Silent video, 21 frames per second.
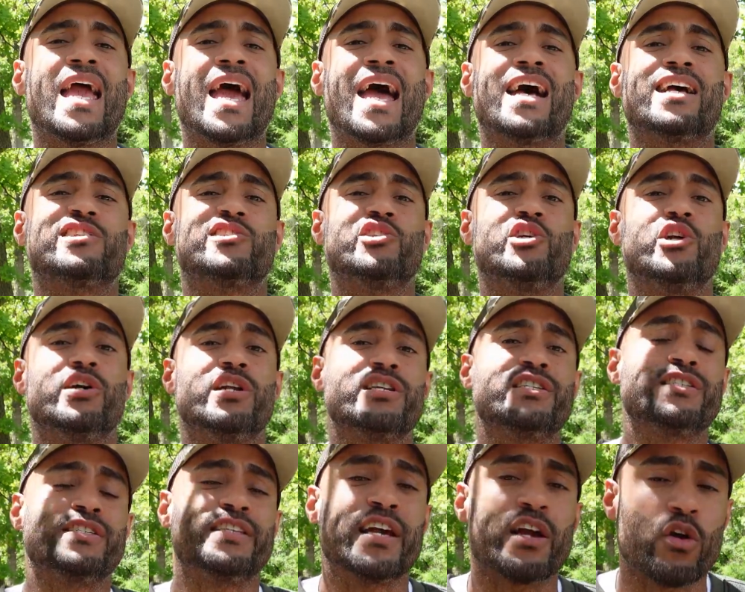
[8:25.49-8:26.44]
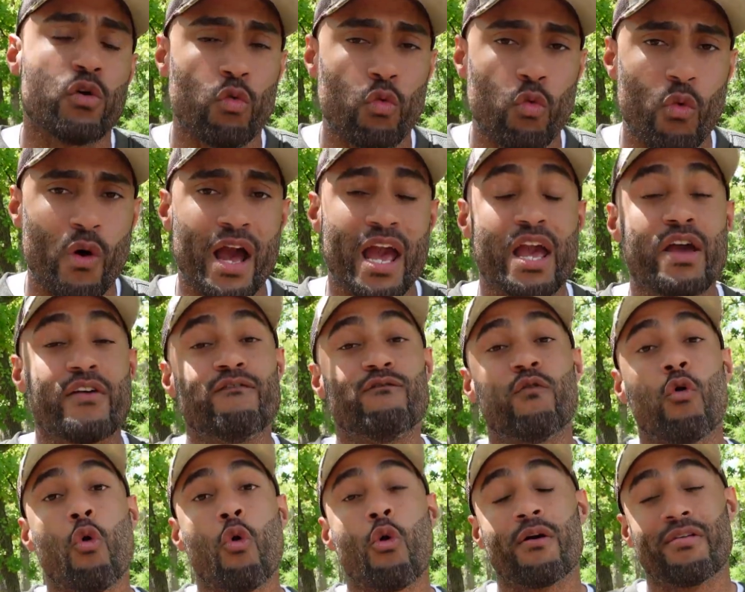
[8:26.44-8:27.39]
as good as their way
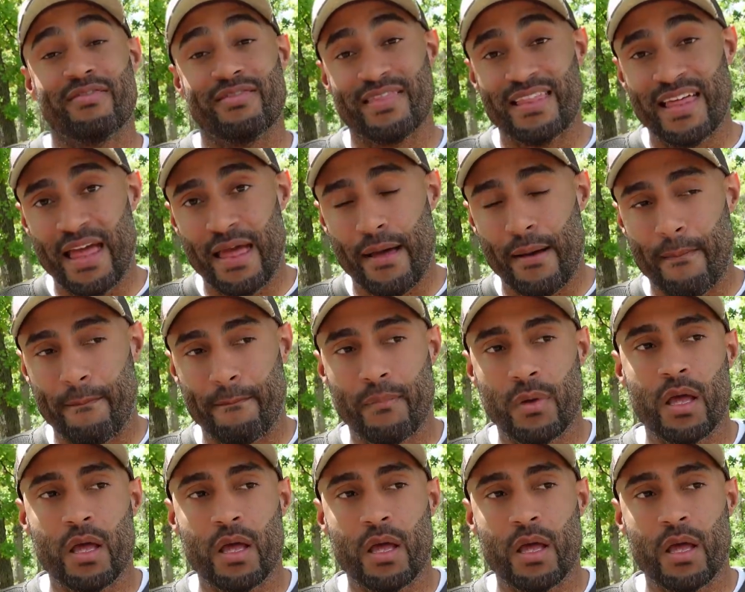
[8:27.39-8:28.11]
for them.